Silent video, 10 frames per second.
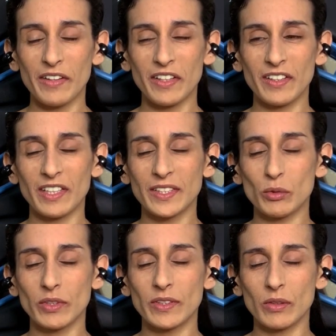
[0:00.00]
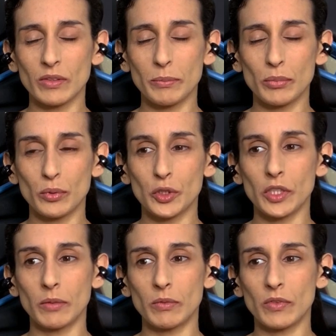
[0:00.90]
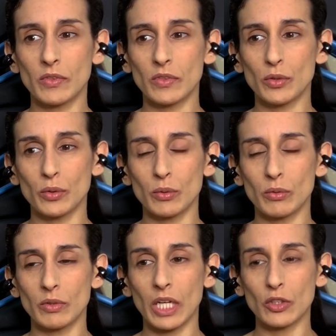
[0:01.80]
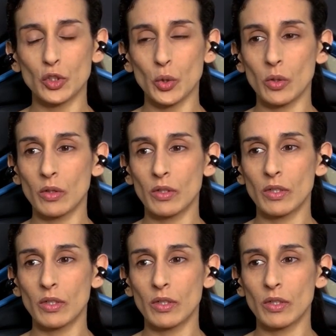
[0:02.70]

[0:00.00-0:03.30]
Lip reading: I think that's what's gonna push him to Nacho.